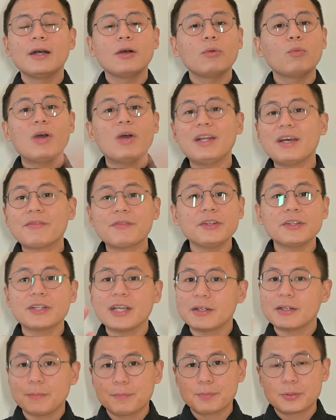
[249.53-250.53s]
Whenever you
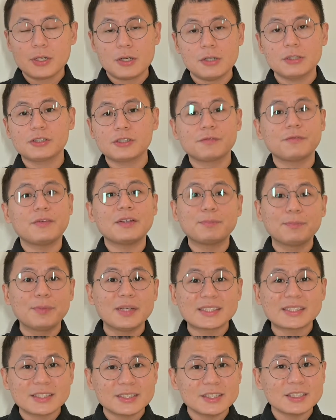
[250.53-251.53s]
get approached with
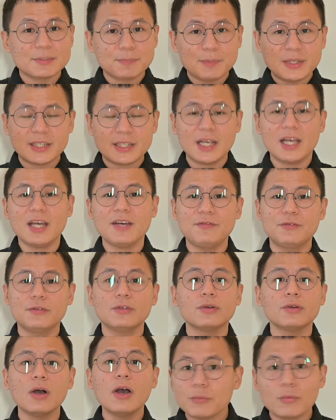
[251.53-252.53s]
business, be
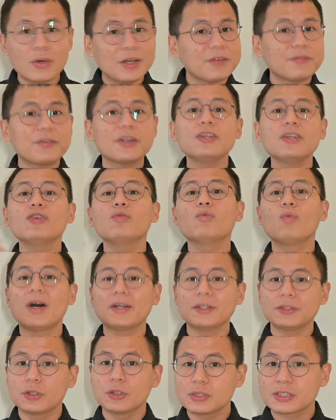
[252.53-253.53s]
careful. Whenever you
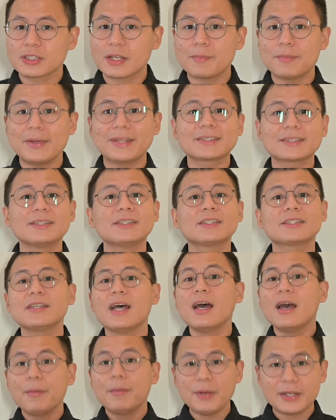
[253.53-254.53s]
want to do some business,
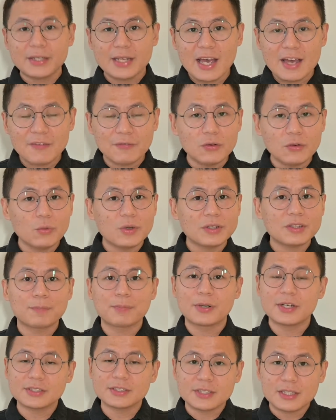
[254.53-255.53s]
be careful with the
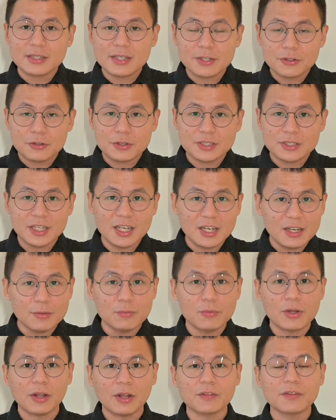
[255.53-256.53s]
person that you are
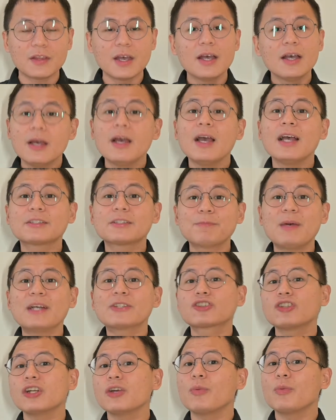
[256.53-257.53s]
dealing with,
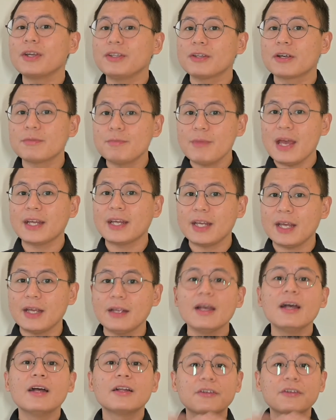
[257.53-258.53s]
especially when you're
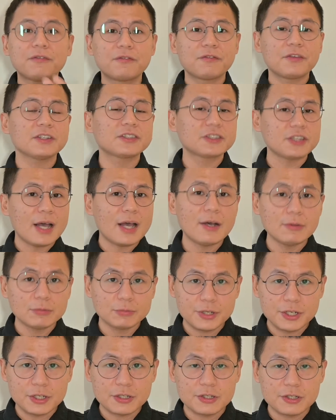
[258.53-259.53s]
making the first
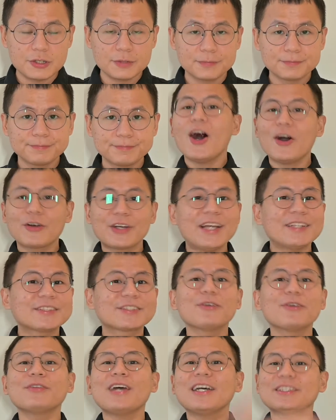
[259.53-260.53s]
outreach. Okay,
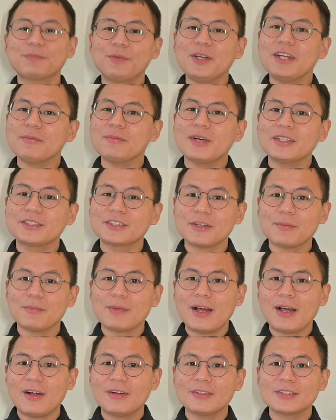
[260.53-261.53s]
so that's pretty much
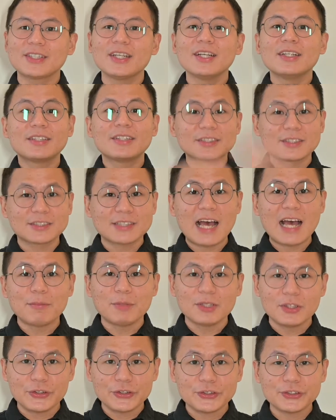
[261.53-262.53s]
about the
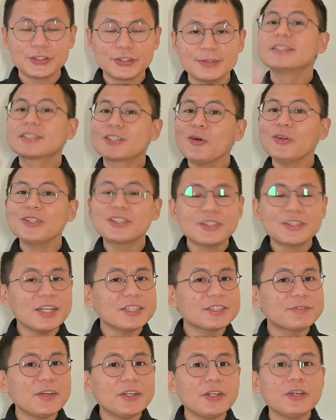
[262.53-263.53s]
scam alert. So in
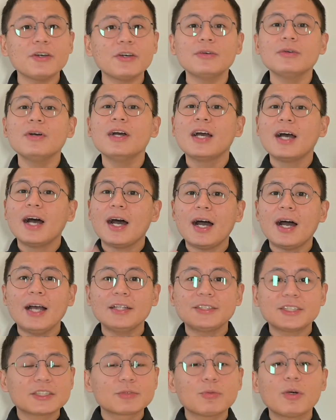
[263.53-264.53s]
today's video,
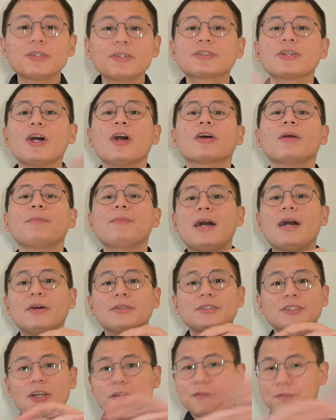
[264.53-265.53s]
I just want to talk
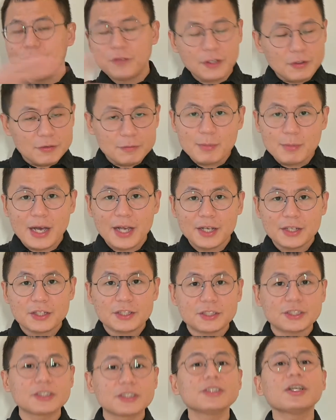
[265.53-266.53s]
about a few
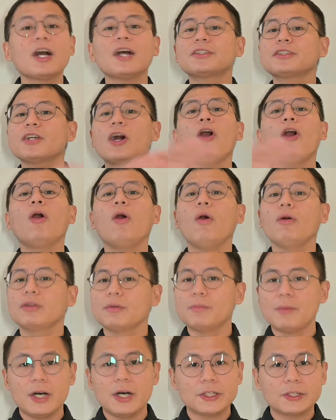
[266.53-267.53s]
miners, not all
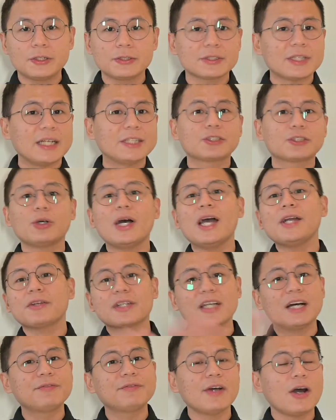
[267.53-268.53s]
the models. I tried to
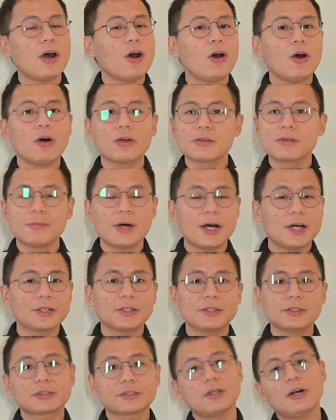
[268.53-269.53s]
cover all the
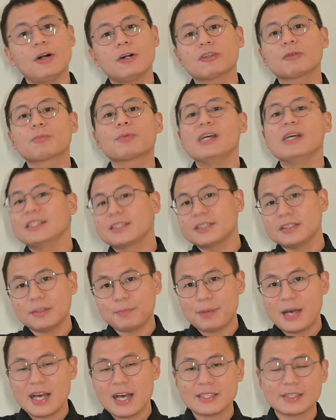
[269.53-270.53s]
models, all the brands in the
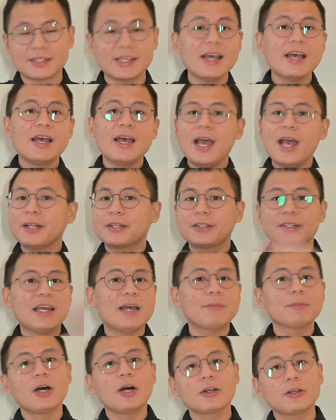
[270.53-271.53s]
past, and today
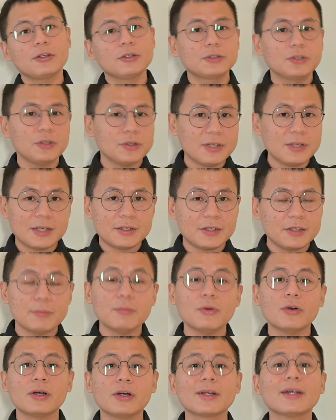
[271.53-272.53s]
I'm not going to do that
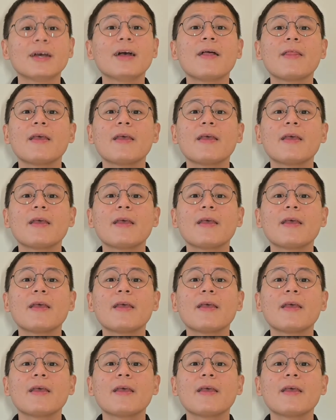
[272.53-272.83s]
anymore.